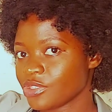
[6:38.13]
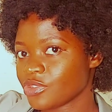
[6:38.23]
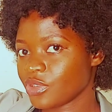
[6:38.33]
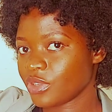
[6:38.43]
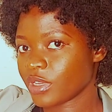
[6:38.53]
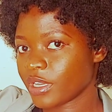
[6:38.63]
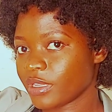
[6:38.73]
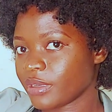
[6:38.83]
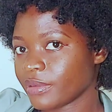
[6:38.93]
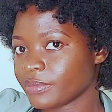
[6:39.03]
So you
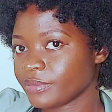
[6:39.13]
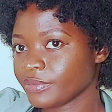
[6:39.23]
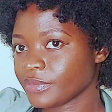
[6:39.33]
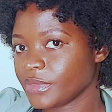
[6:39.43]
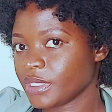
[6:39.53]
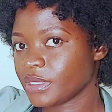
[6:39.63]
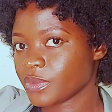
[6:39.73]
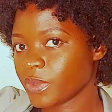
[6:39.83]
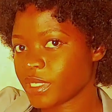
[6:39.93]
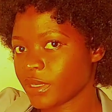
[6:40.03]
can, this
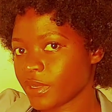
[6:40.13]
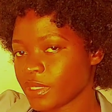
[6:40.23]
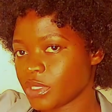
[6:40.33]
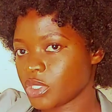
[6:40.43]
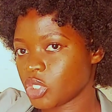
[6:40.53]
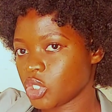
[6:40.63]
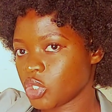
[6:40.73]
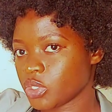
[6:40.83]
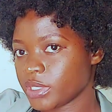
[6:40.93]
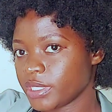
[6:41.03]
is what I was
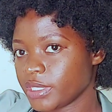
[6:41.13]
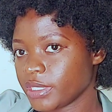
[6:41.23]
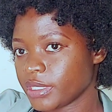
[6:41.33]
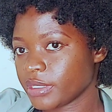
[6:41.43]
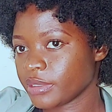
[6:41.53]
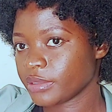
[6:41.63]
using.